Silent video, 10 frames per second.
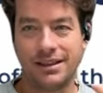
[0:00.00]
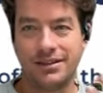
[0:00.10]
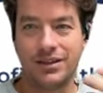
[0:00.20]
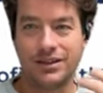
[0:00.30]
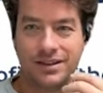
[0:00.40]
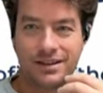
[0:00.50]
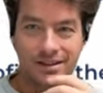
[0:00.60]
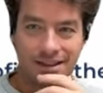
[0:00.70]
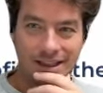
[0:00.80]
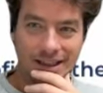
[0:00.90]
and
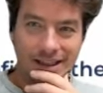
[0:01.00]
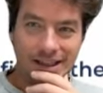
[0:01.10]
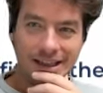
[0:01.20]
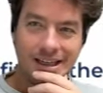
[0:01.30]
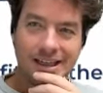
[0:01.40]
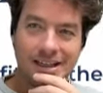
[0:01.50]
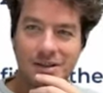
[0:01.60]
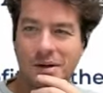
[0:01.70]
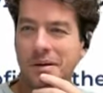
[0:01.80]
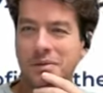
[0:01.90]
toxicity.
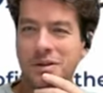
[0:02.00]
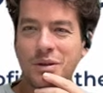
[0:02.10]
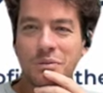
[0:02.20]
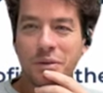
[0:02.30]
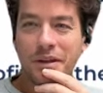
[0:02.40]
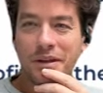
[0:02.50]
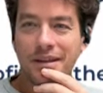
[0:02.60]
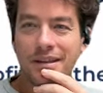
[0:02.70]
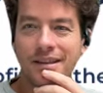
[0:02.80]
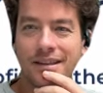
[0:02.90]
So I'm
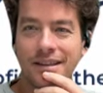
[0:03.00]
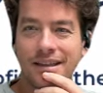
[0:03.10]
super.